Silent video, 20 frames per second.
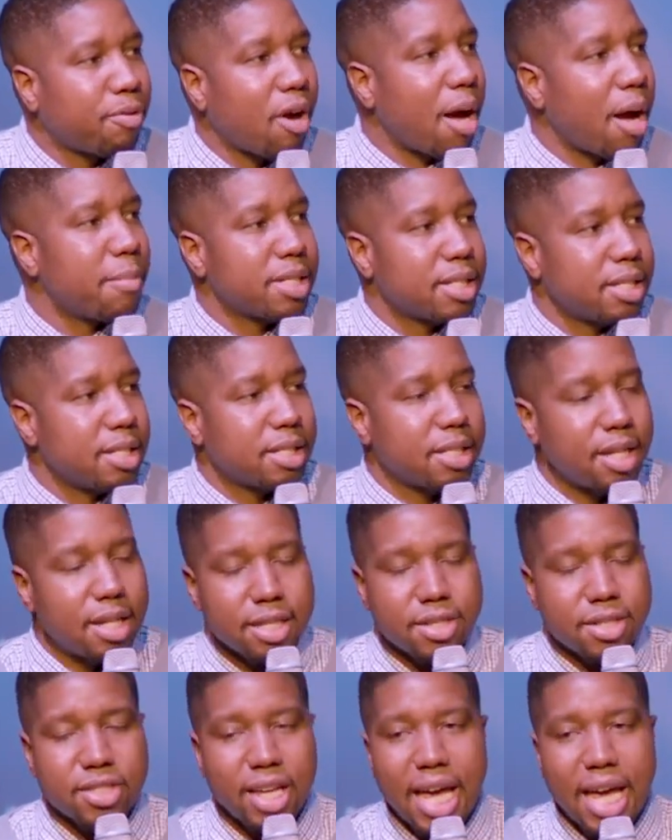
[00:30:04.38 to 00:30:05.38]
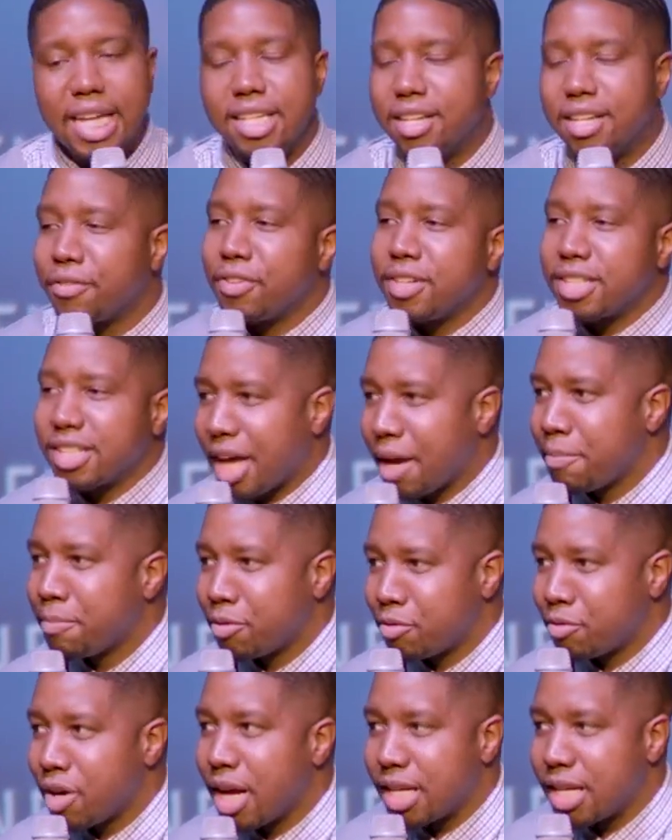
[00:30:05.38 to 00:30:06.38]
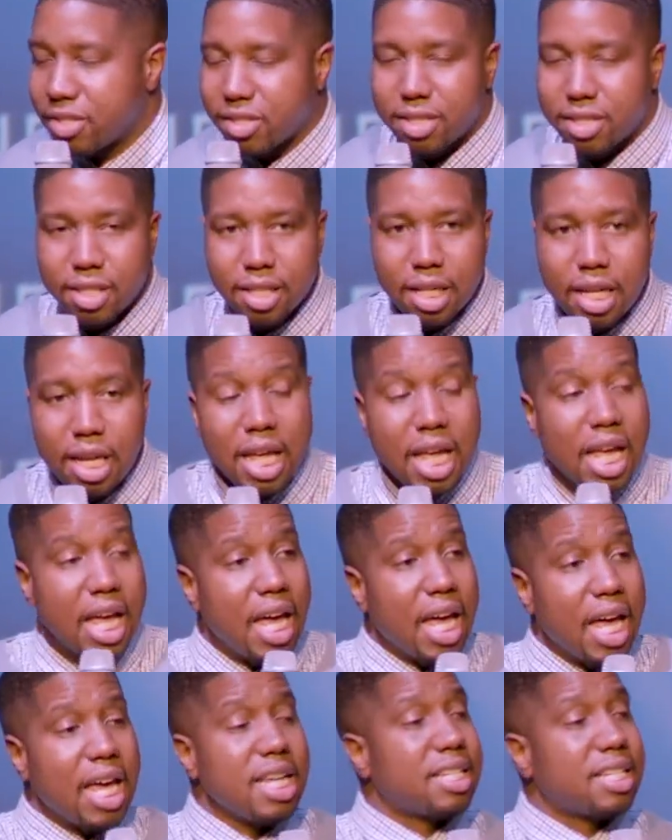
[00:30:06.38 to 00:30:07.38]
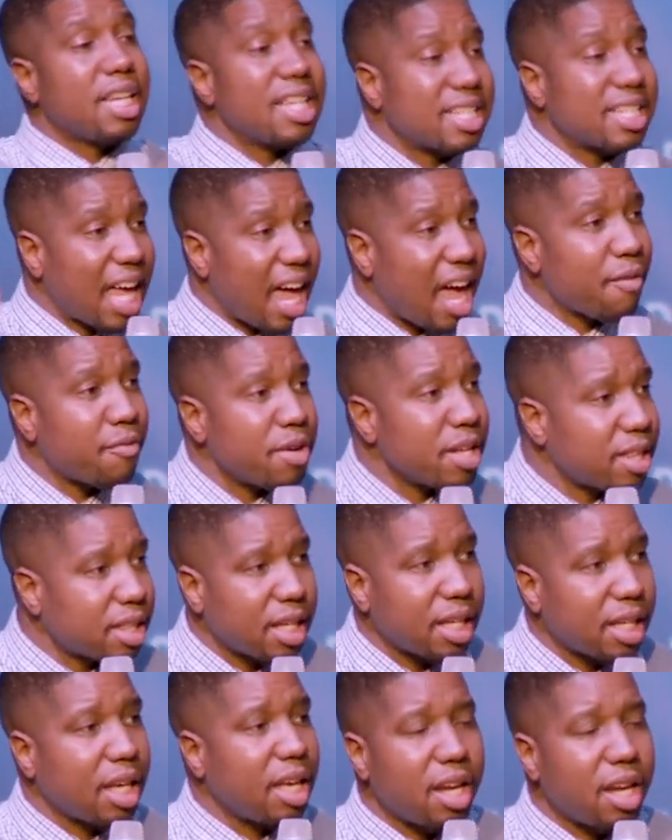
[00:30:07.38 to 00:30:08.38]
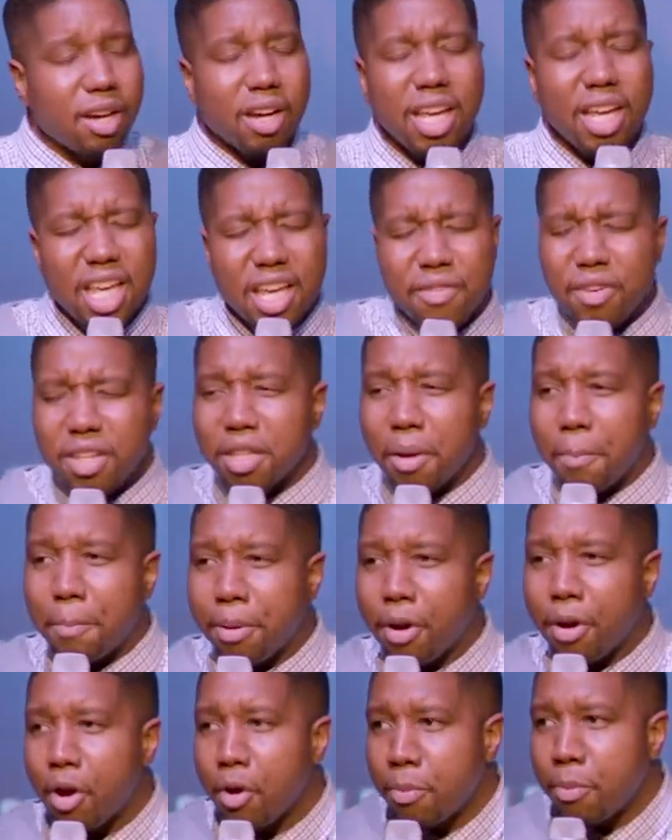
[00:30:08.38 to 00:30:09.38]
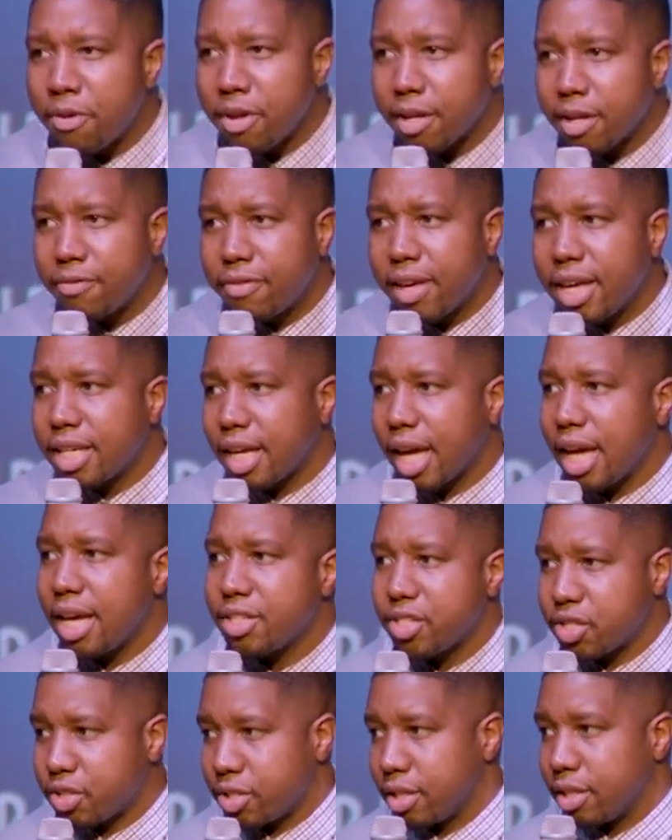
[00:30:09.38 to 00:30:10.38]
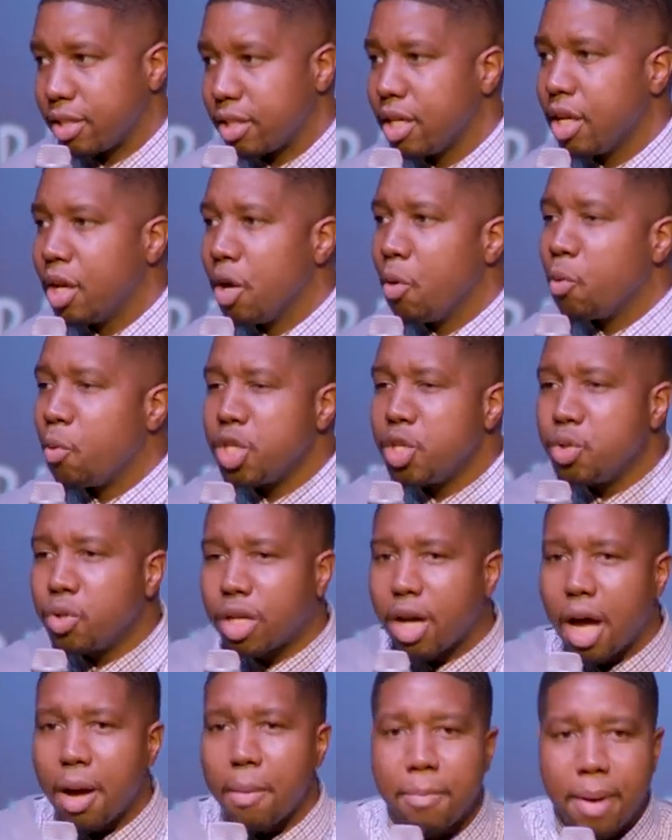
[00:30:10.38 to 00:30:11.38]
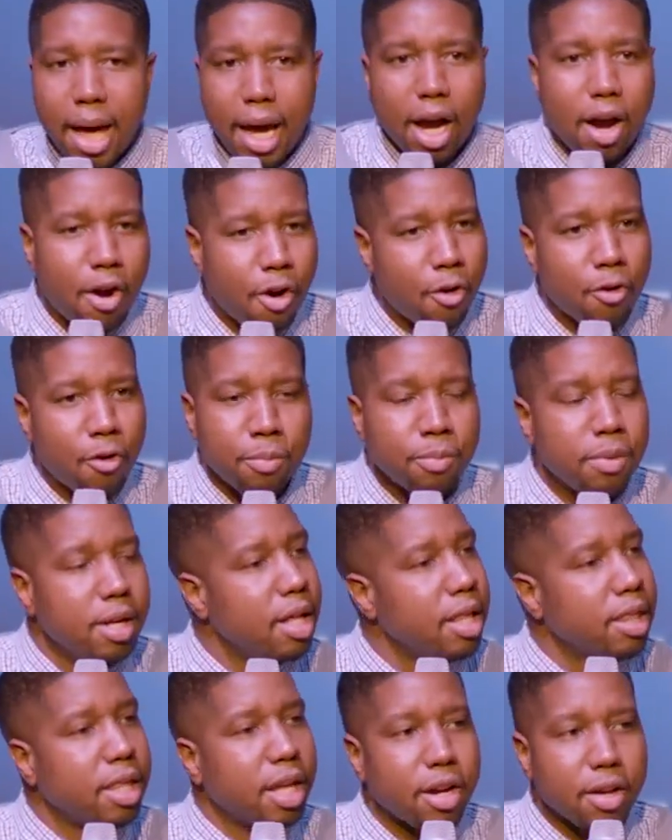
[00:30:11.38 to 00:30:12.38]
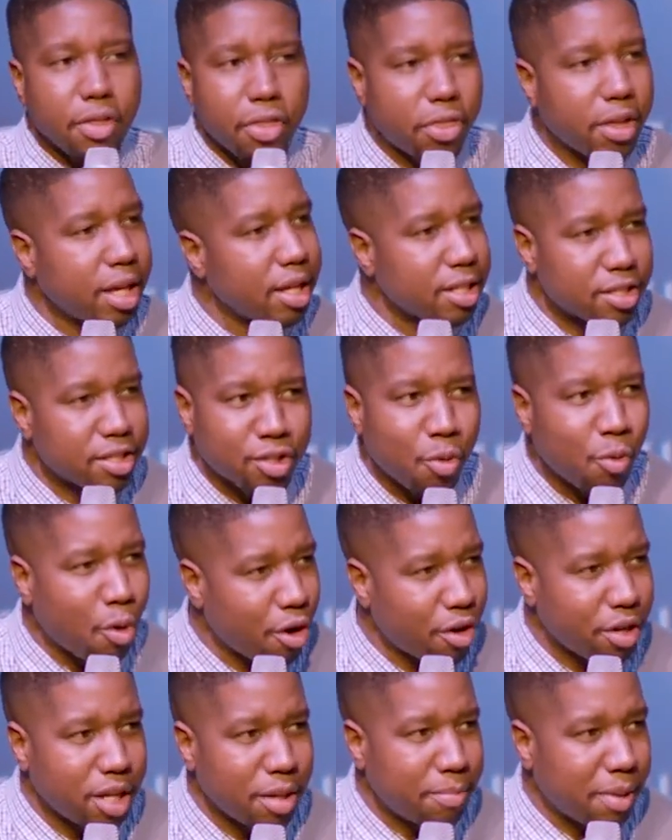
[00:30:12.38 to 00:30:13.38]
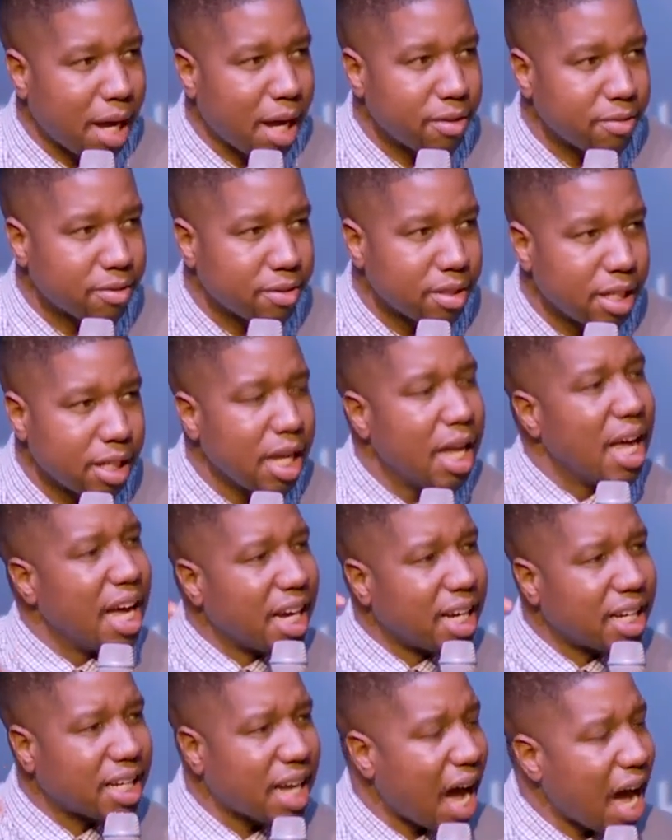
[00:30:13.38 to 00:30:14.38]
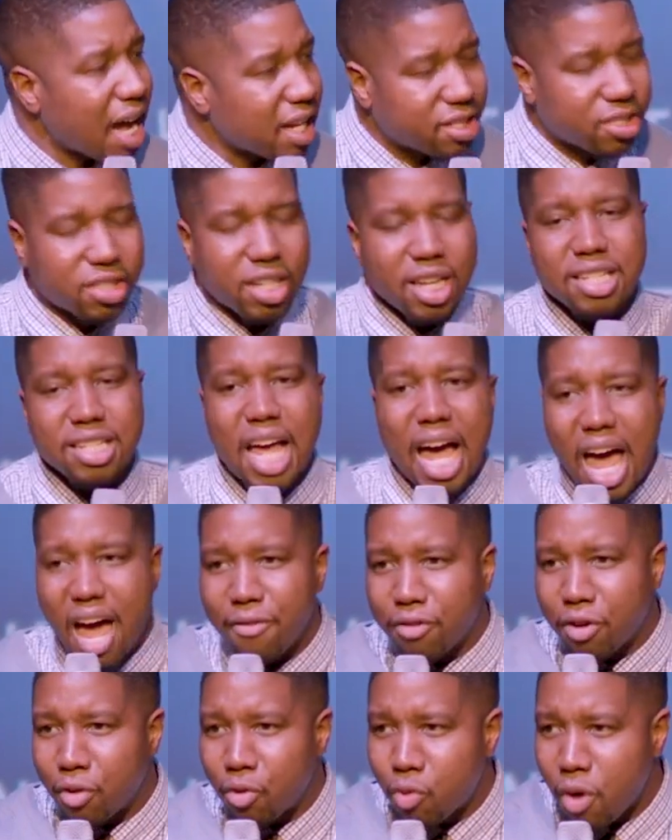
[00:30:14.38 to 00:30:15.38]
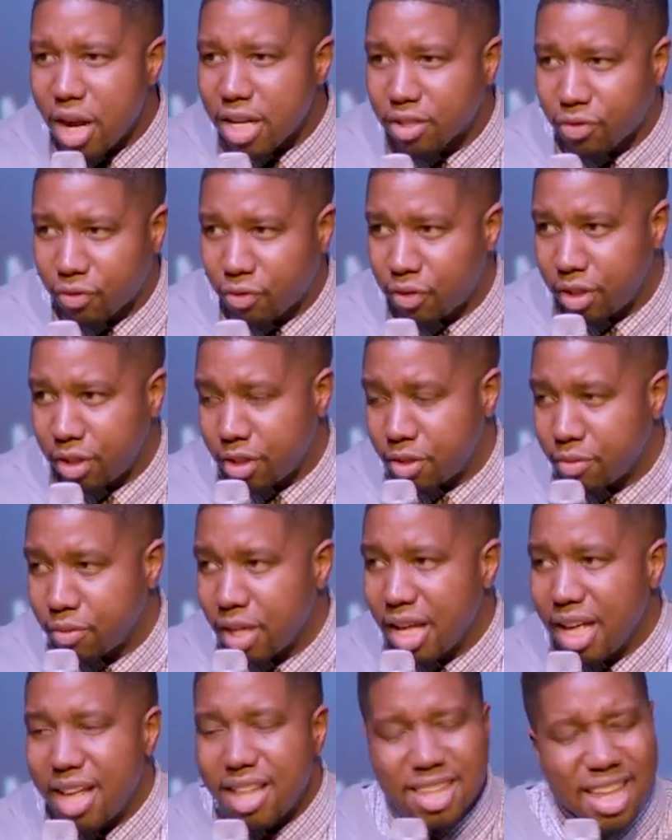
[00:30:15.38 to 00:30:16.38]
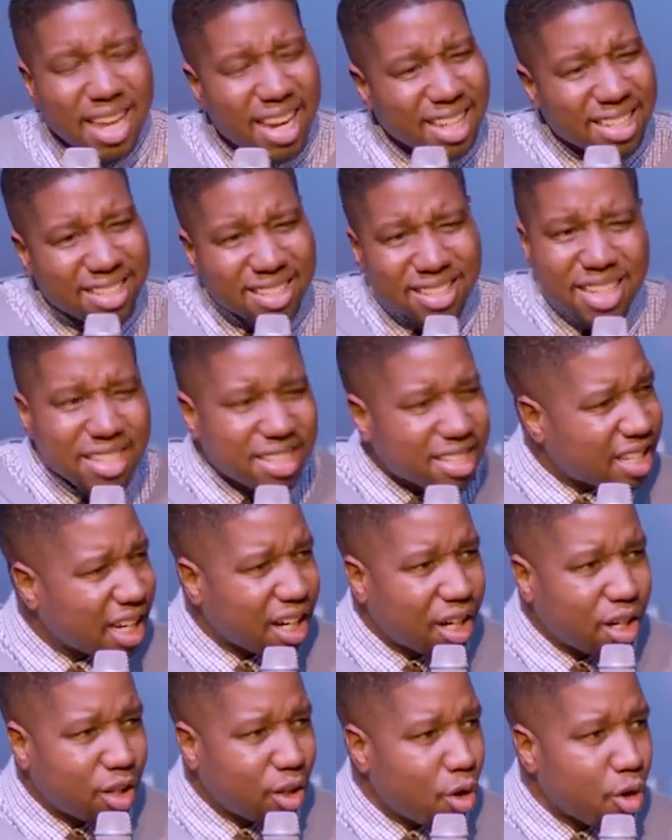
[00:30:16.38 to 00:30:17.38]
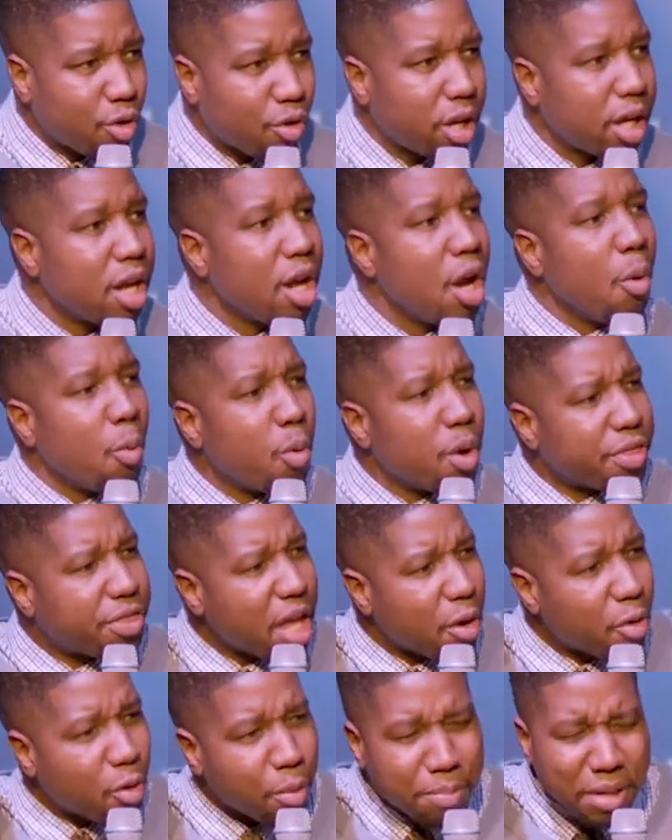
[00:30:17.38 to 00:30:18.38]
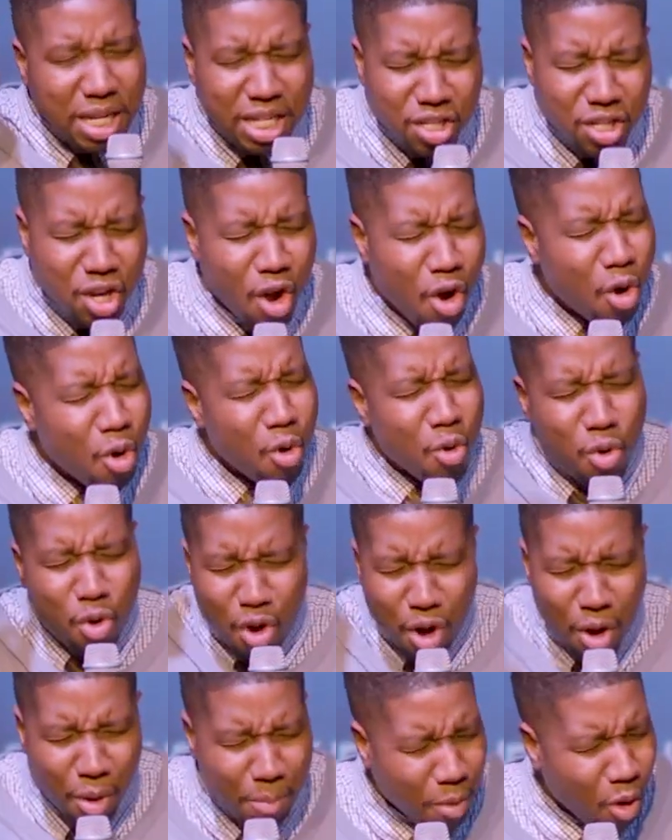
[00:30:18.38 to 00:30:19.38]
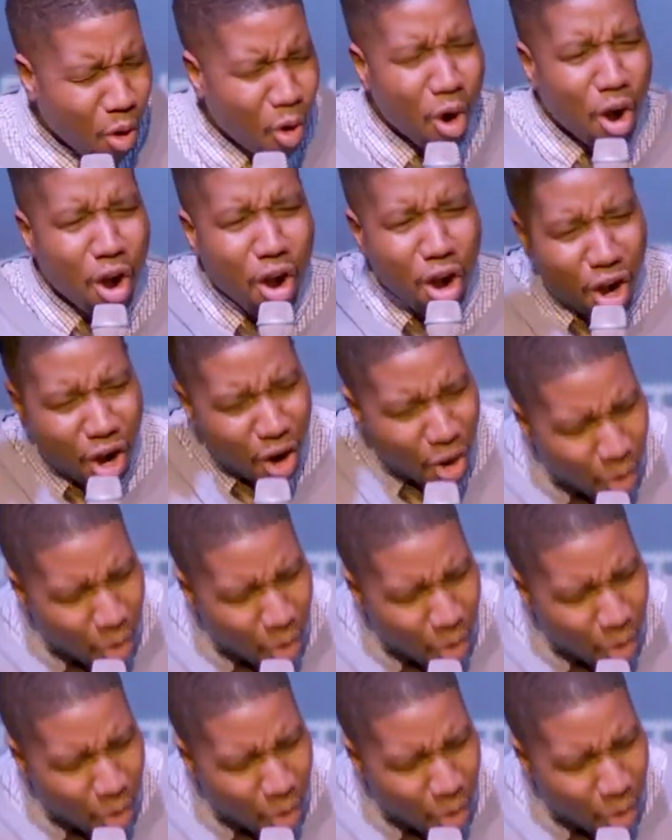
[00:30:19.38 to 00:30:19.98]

promises us a different type of rest. He says, everything here, even the perfect vacation, when you come back home, there are things to worry about. God says, I have a rest for you that exists in glory where there will be no more